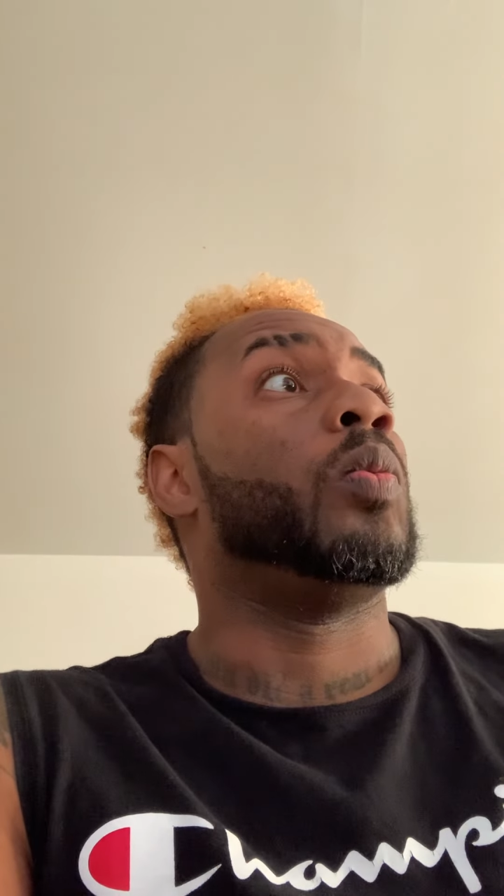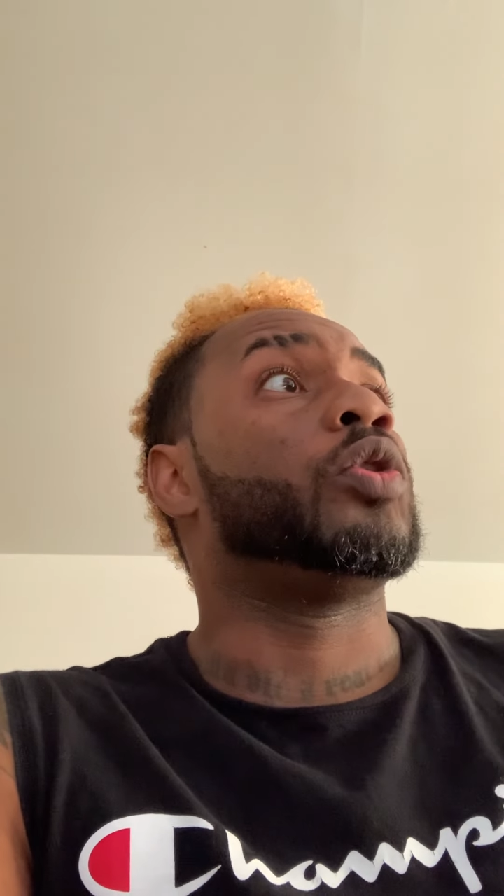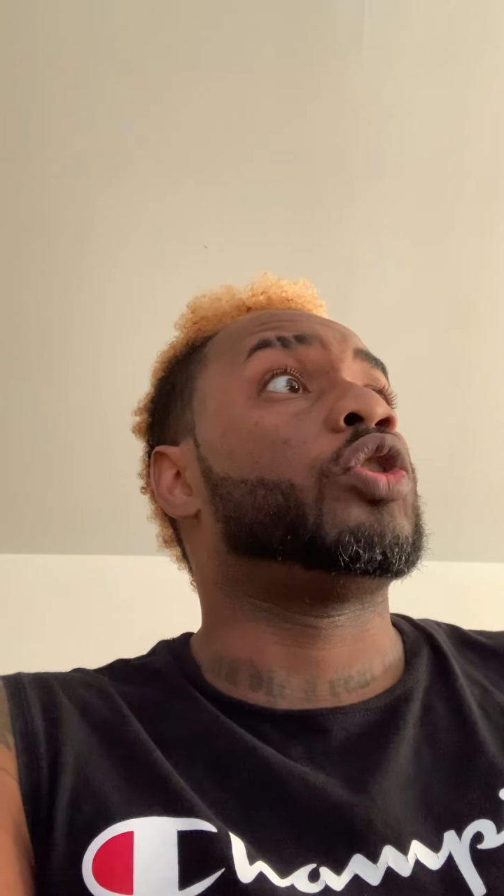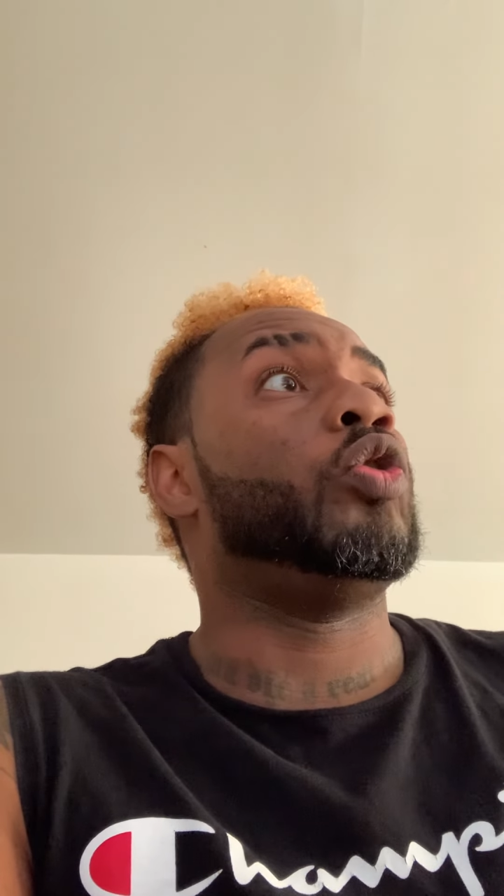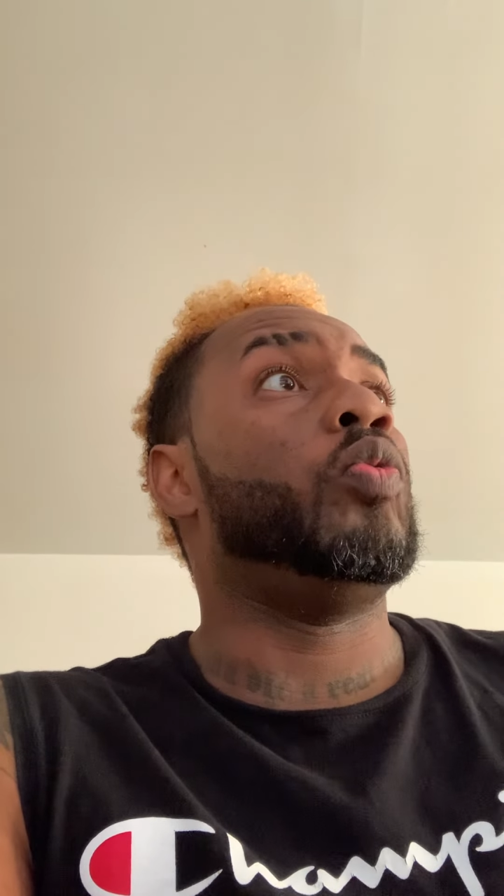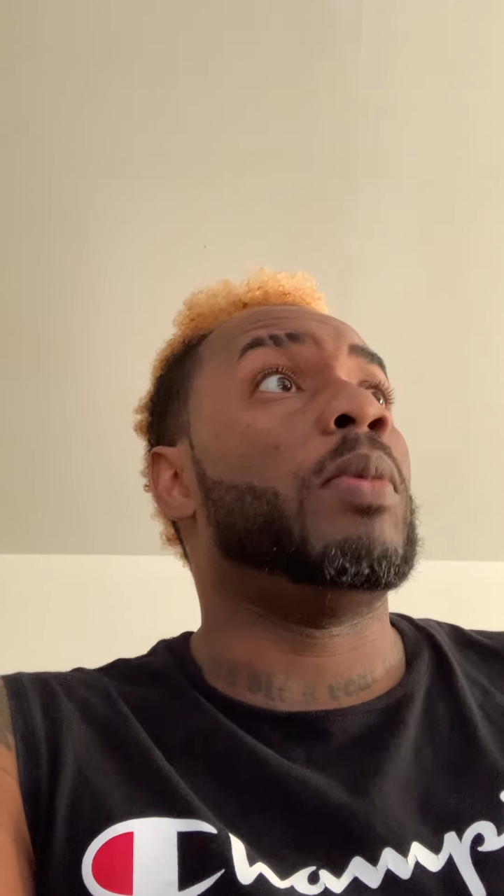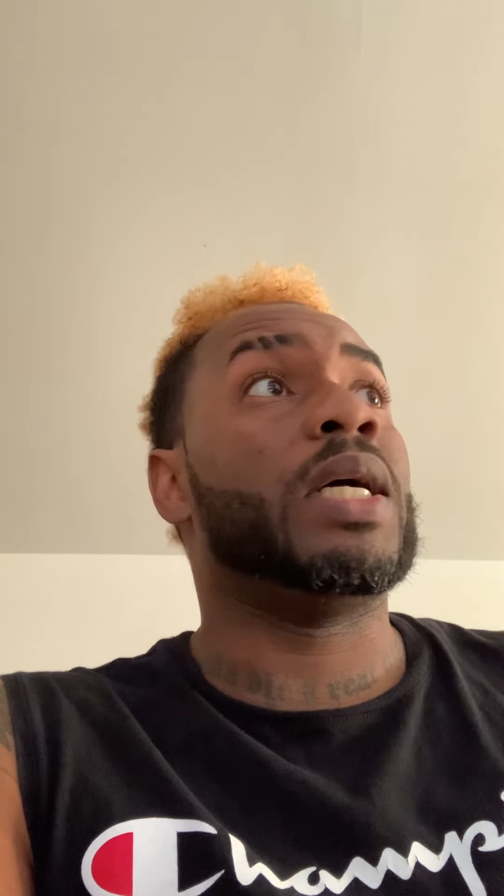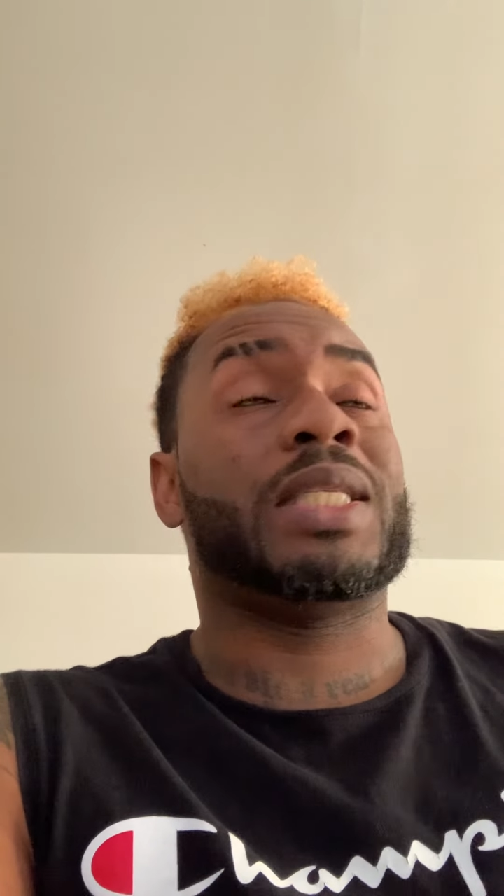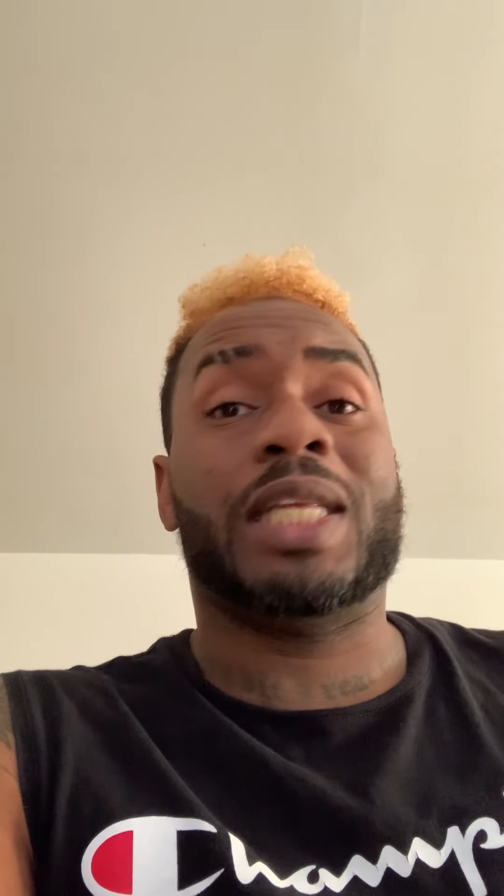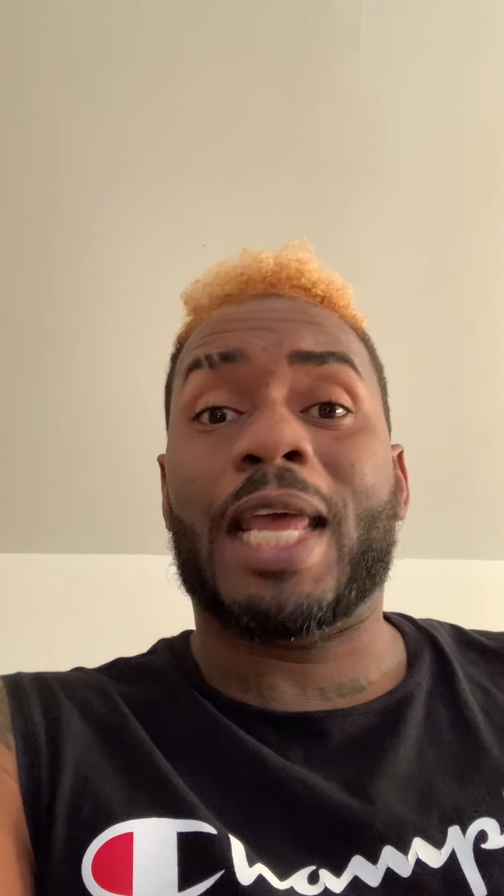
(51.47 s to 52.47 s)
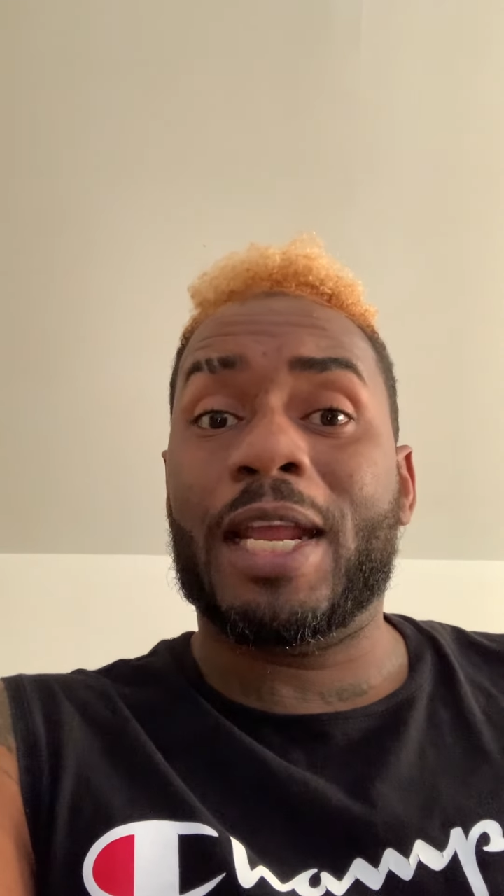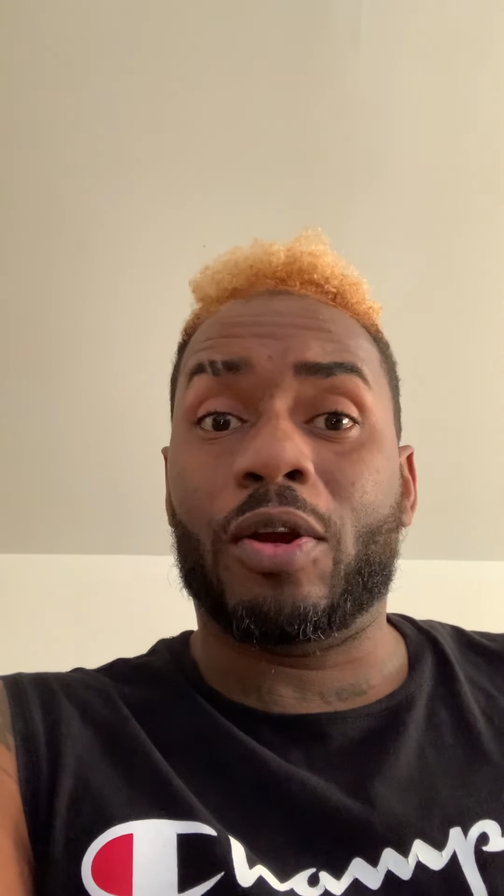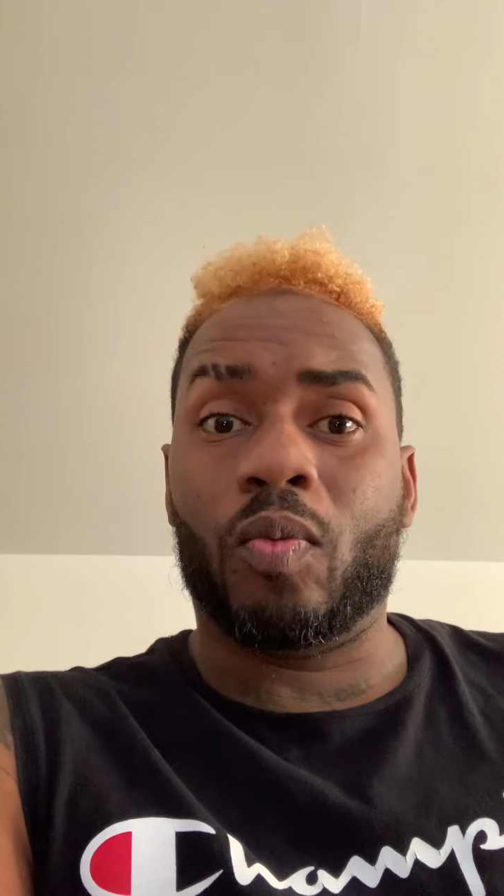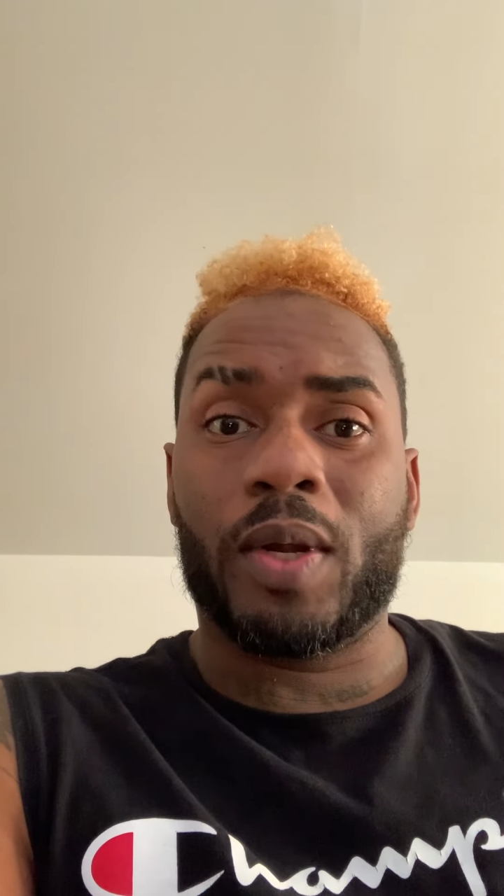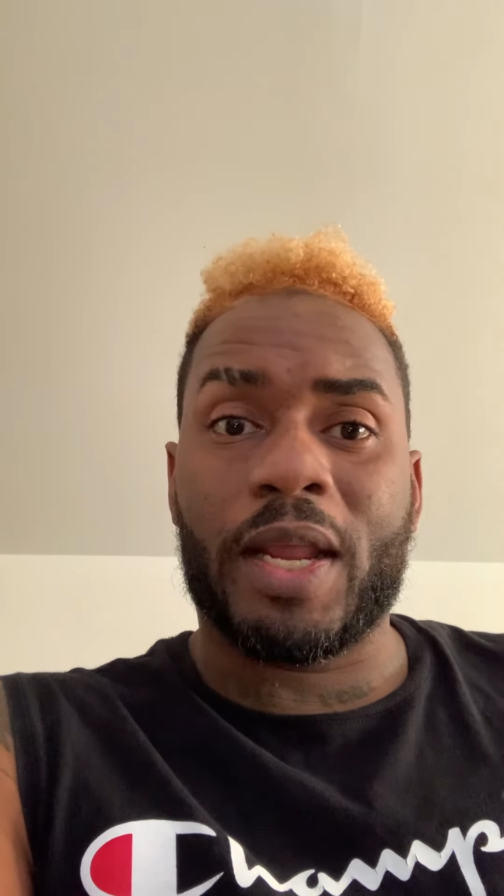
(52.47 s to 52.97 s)
two months later
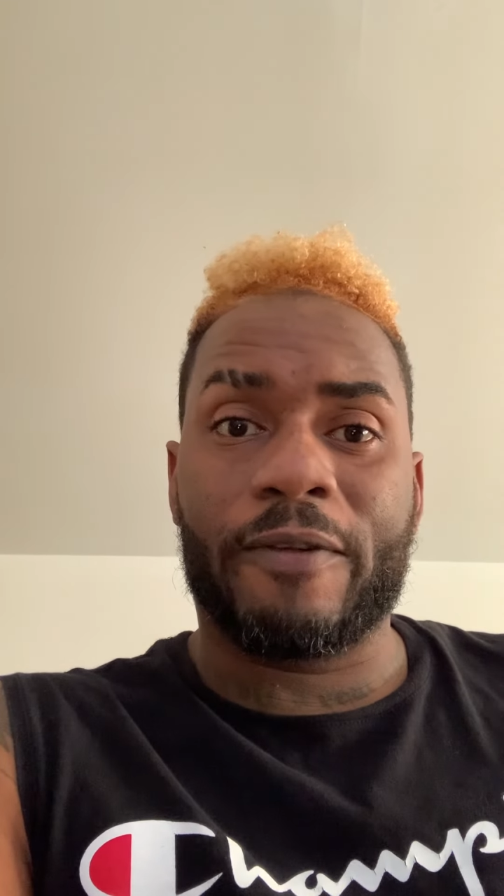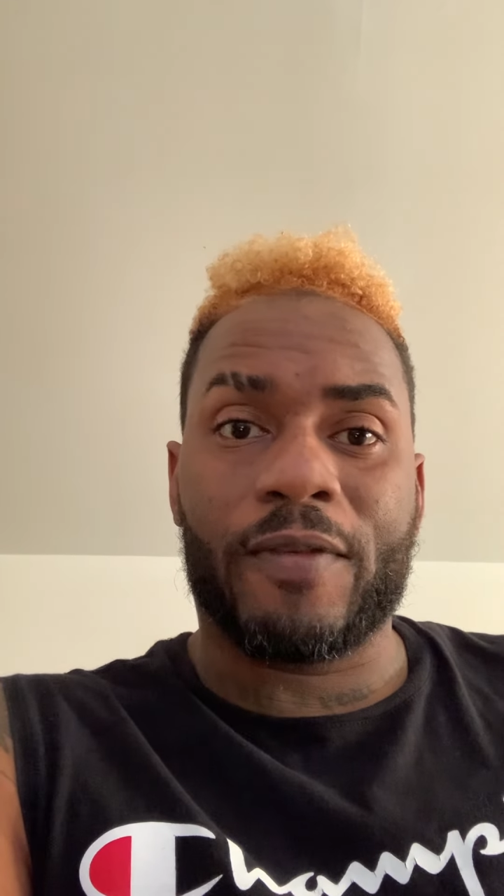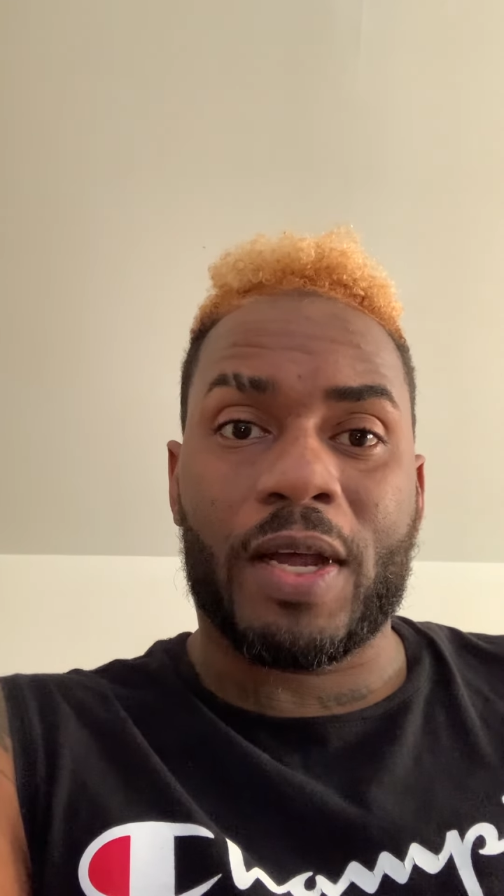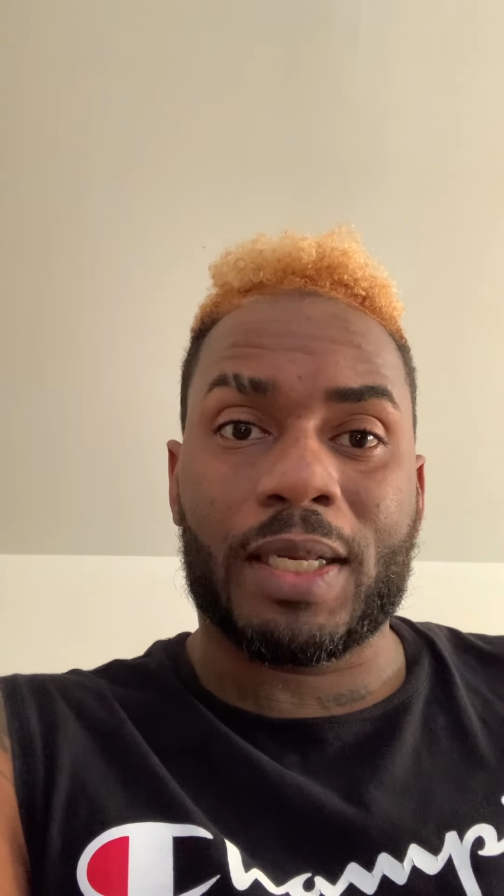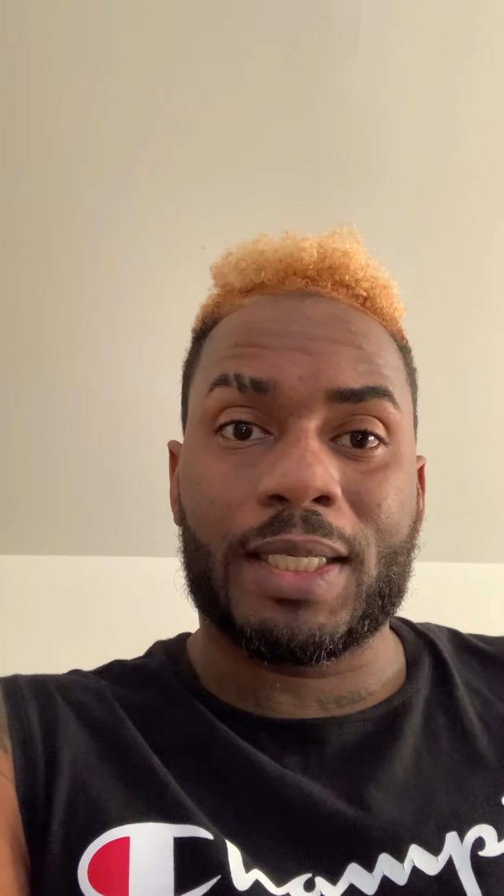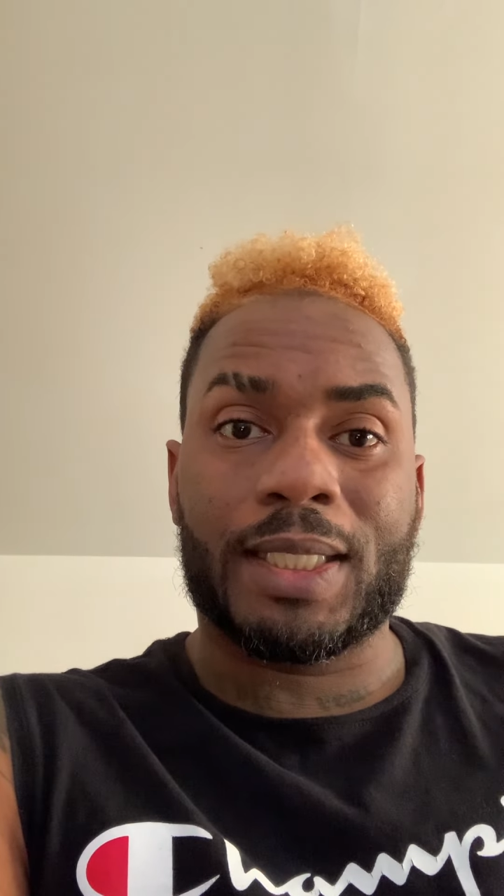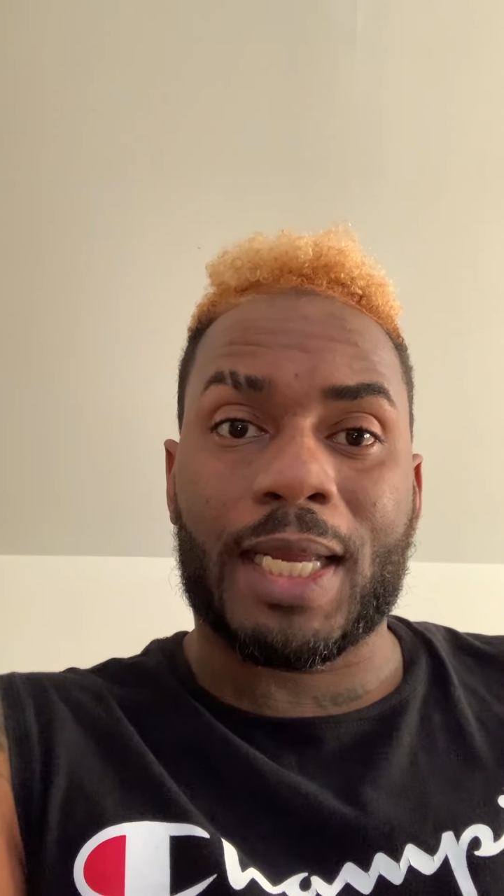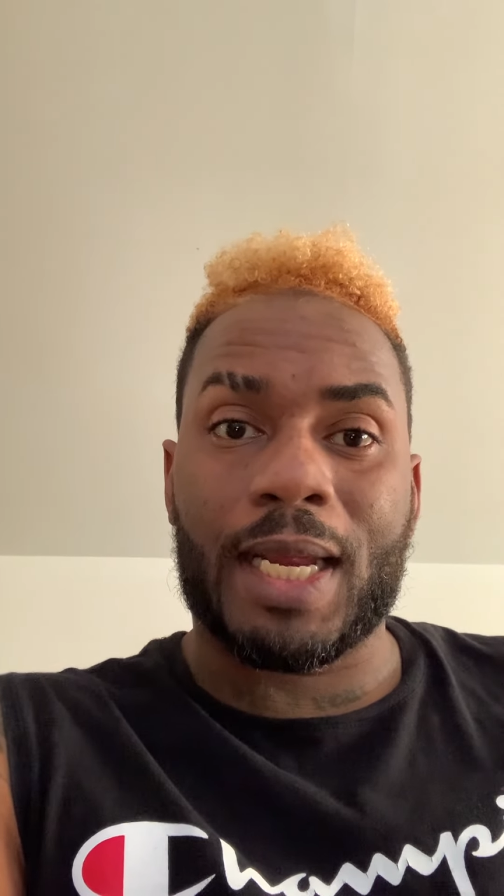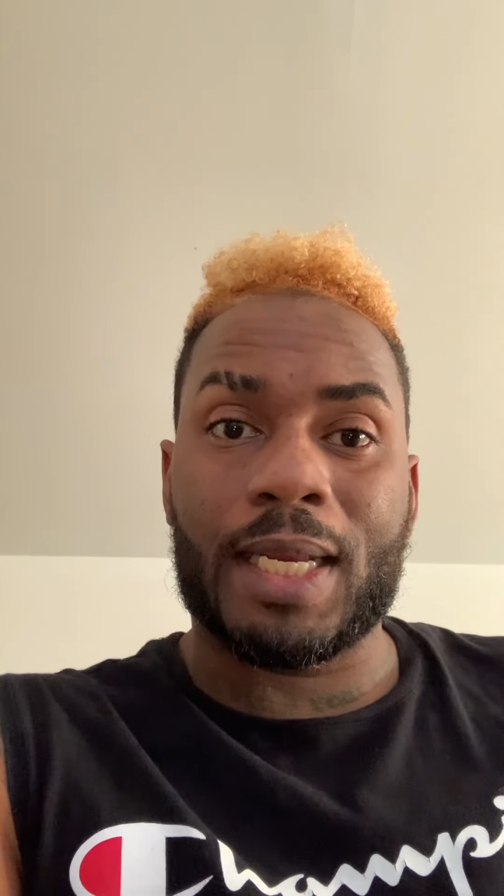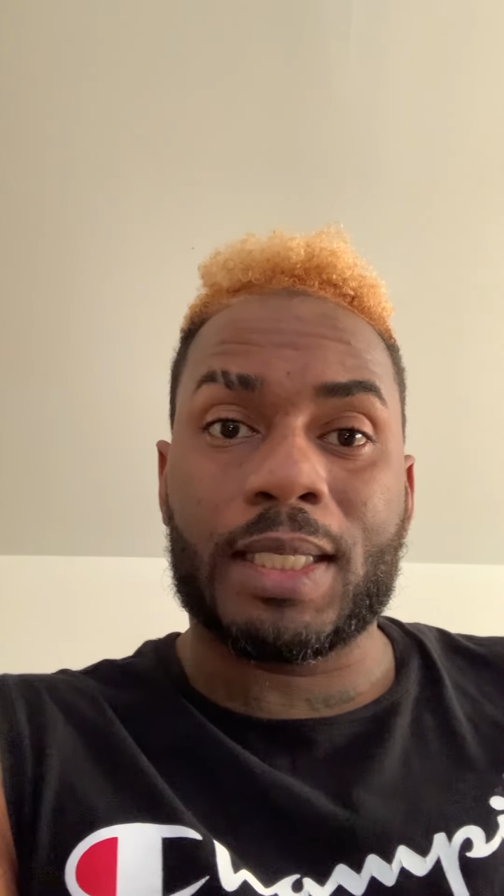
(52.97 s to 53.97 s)
when they finally say,